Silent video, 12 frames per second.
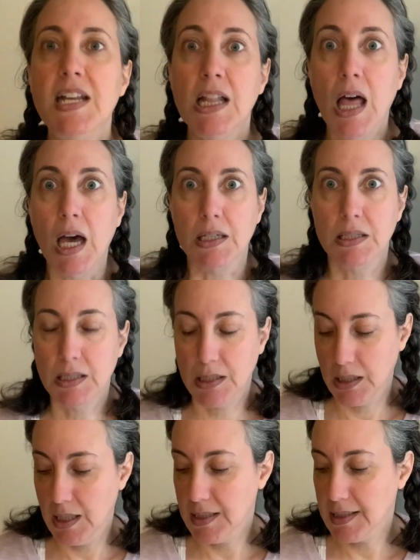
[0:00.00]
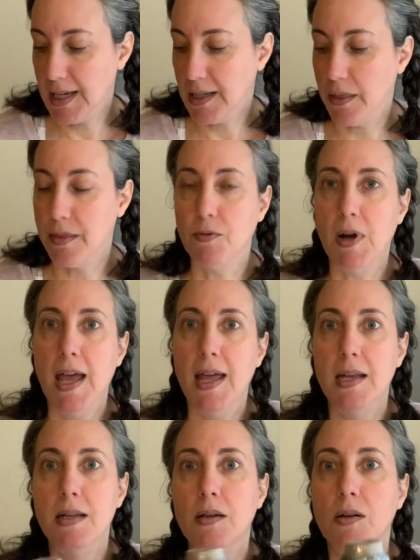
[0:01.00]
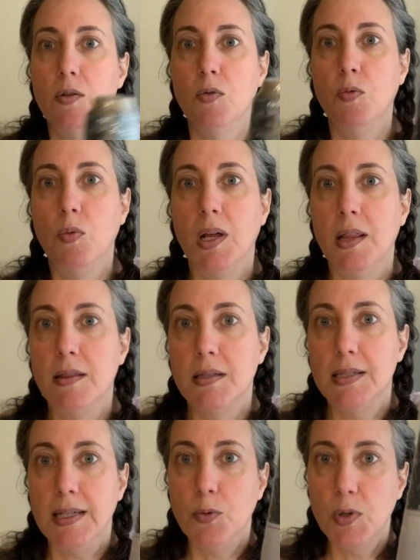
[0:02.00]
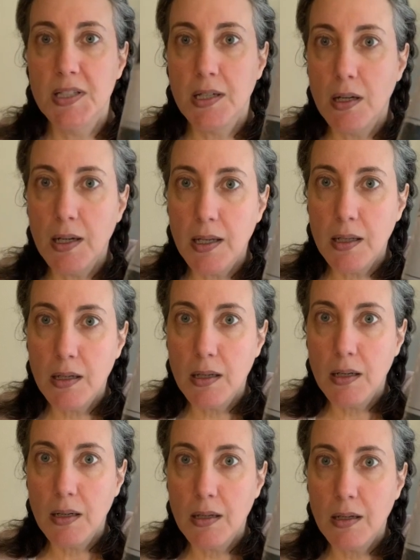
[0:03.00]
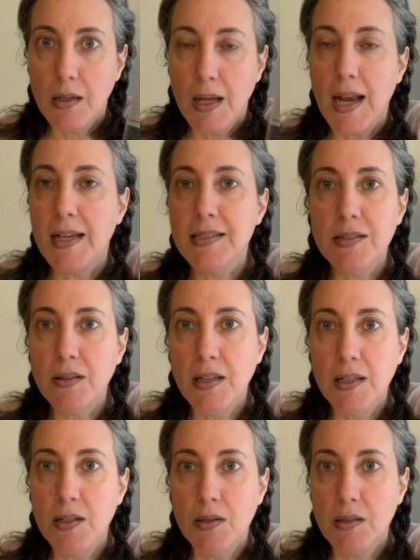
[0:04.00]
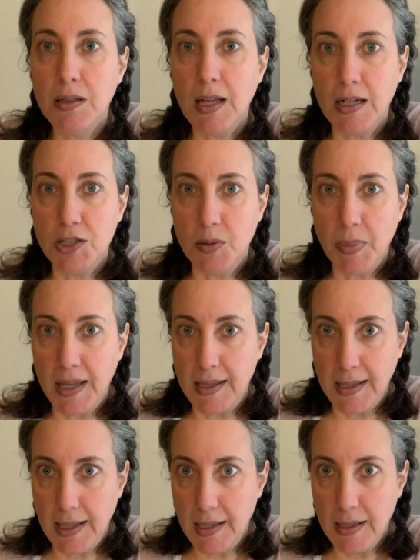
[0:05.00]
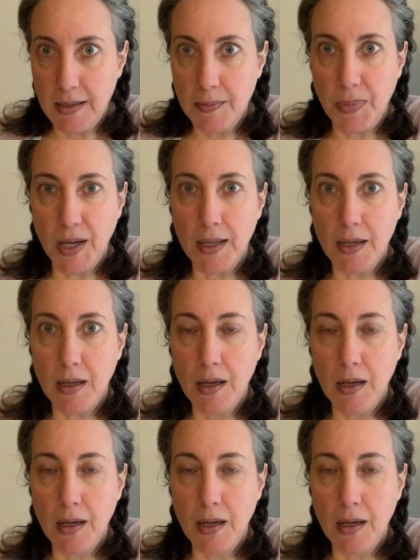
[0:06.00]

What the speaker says: Deluxe. It's like a thread with sequins on it, and I still think that I should buy the kit, but